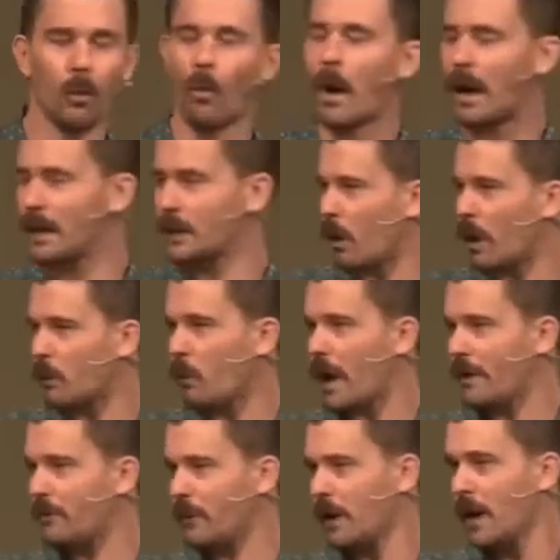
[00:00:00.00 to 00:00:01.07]
Uh, one
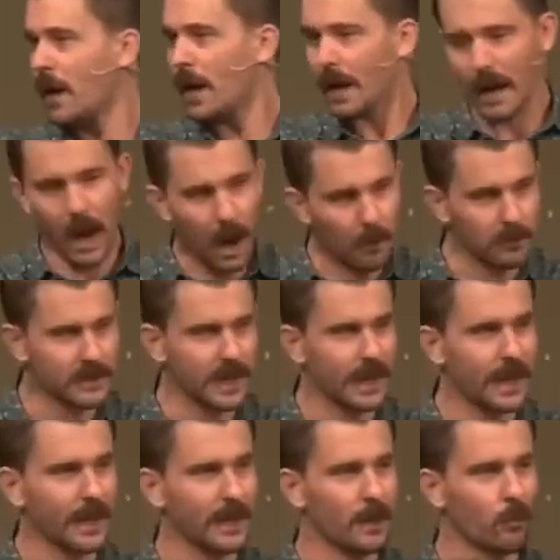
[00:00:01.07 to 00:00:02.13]
wave comes
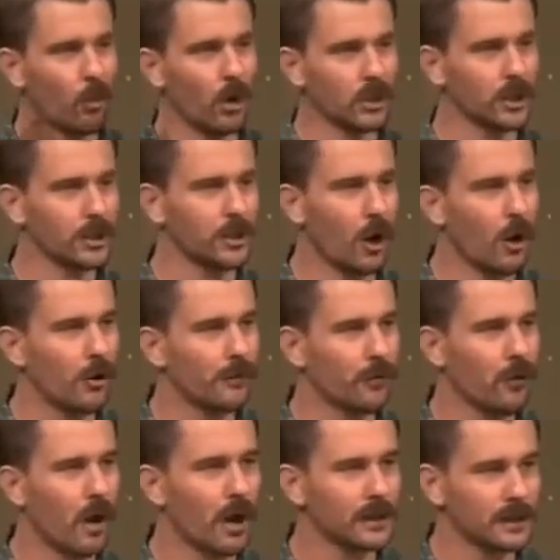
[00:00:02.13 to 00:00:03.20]
in and washes
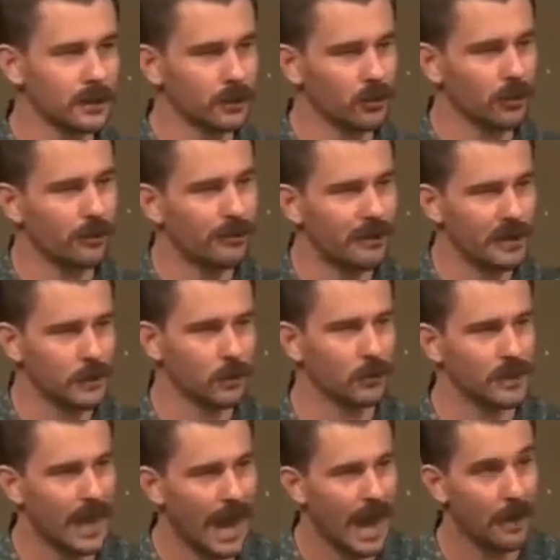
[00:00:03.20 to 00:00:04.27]
over us and sort of
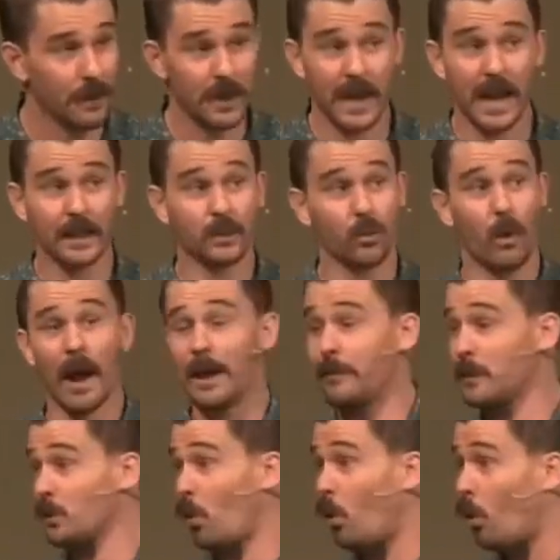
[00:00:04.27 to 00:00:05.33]
fizzles out. The next
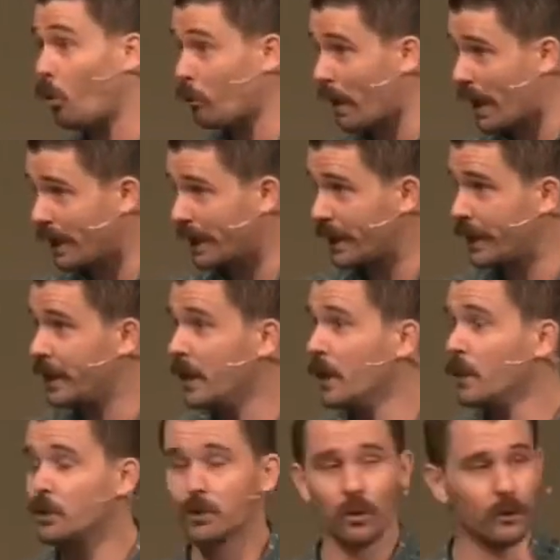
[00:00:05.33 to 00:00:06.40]
wave is already
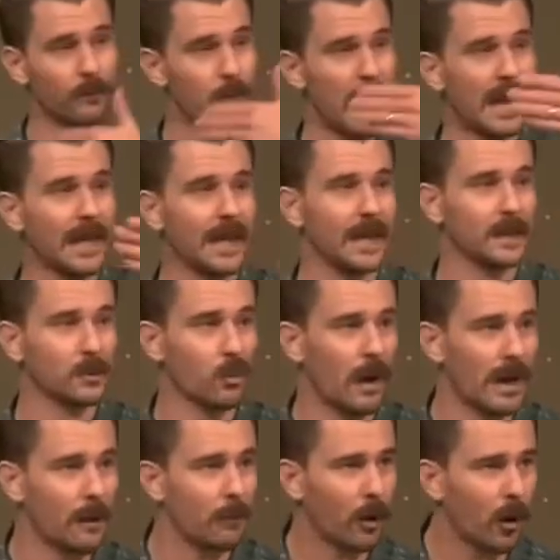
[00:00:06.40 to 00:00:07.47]
sort of making its
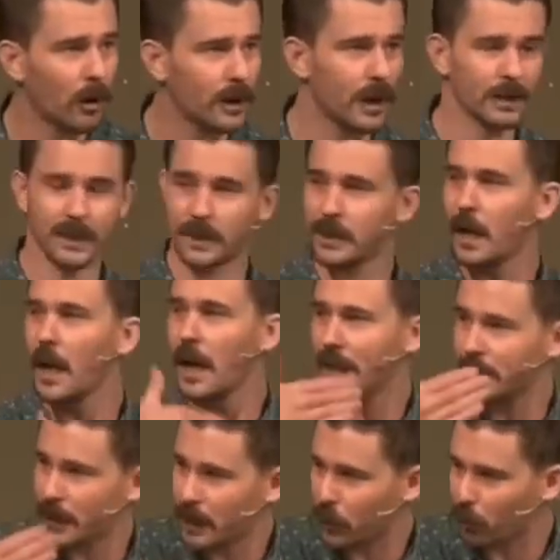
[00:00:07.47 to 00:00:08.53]
way upon us. It's,
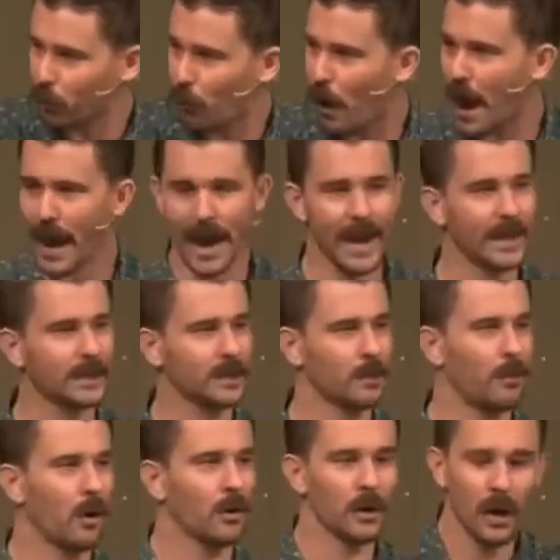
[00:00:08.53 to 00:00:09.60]
it's a grace
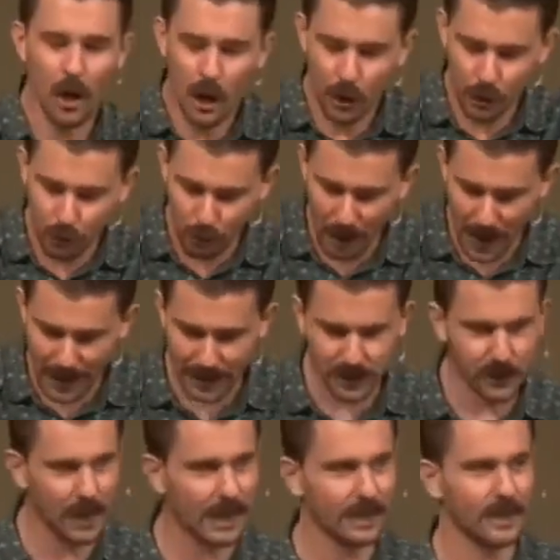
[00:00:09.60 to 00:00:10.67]
upon
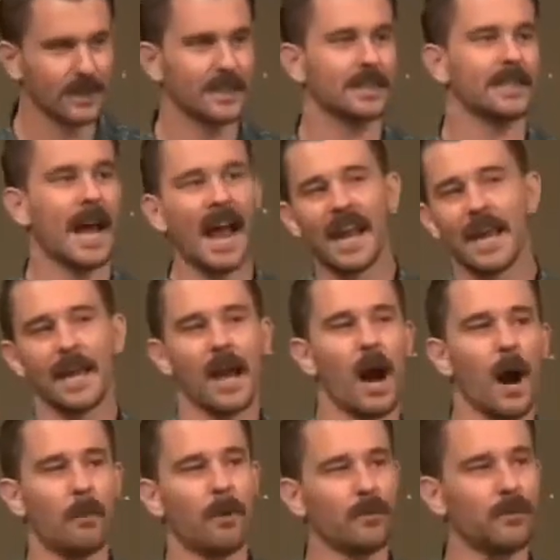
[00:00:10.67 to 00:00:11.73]
grace, like the stacking
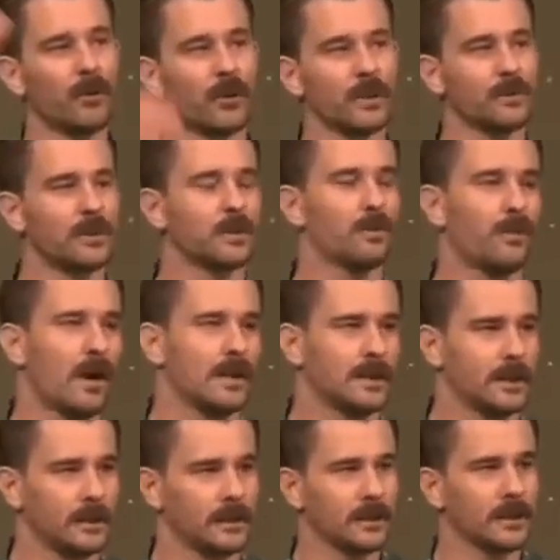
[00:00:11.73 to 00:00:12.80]
up of Christmas
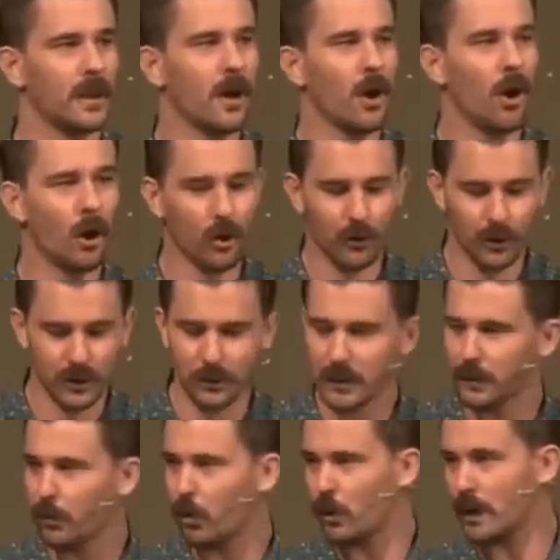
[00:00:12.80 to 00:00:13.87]
presents on
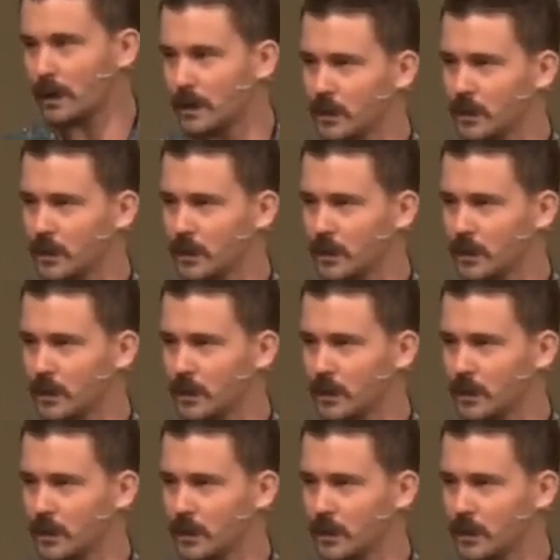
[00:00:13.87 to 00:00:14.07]
Christmas morning.